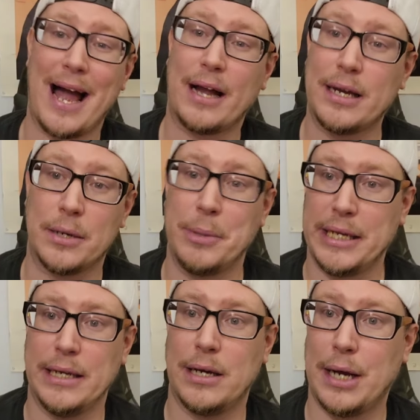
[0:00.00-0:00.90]
not going to
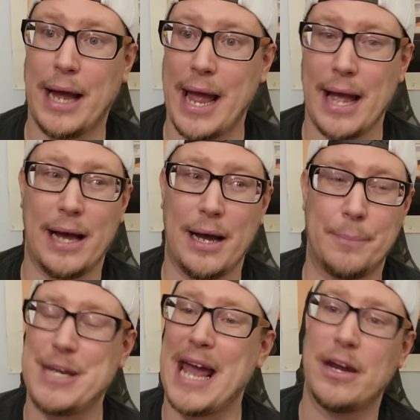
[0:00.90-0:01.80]
be
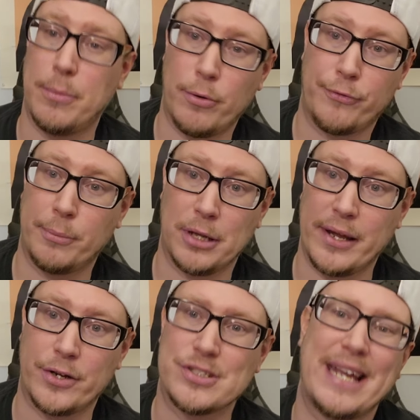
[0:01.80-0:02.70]
obtainable from the
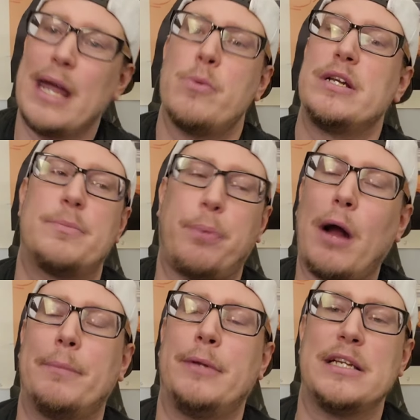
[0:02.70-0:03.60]
Lakers. Like, it would
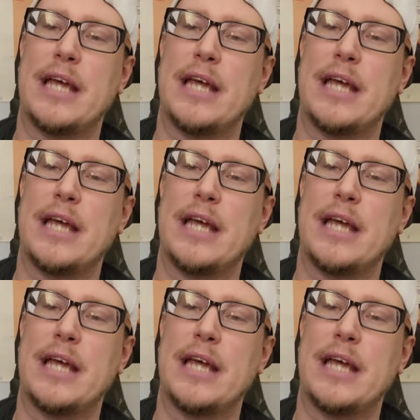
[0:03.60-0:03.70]
probably